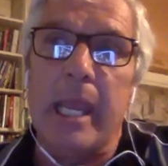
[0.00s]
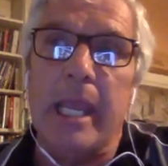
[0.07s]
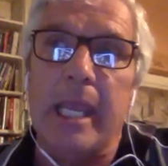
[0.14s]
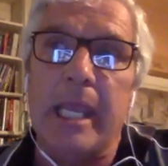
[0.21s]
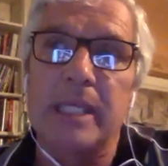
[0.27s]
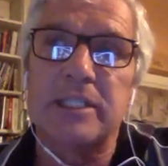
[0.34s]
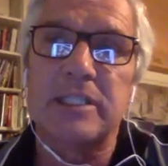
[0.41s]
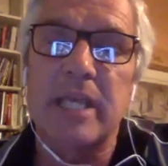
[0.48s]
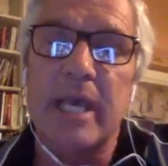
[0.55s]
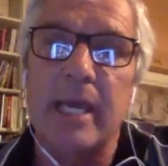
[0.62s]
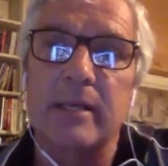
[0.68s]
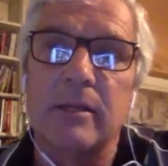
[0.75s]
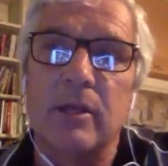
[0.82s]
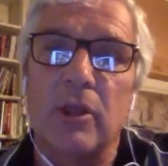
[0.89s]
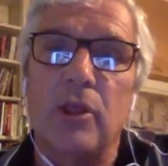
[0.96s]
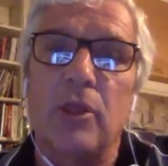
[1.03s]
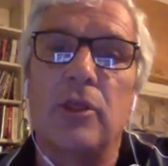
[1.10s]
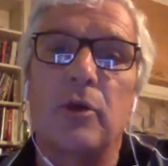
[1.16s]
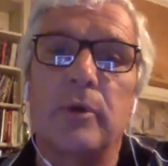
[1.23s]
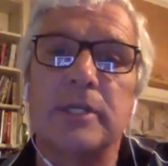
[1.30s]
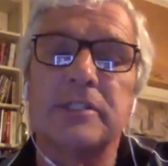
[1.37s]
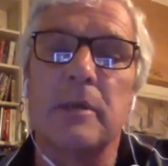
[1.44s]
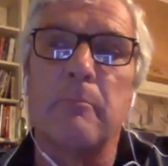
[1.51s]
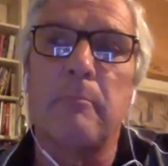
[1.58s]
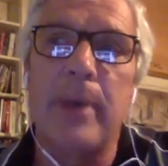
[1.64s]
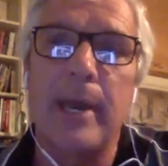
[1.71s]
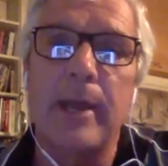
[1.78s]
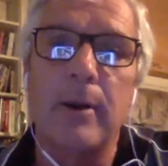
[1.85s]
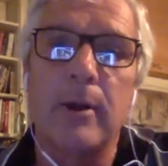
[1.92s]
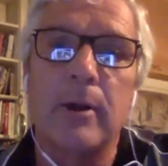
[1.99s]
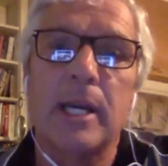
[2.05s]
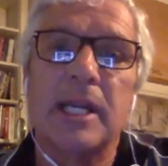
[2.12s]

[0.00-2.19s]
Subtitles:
is that there is a better,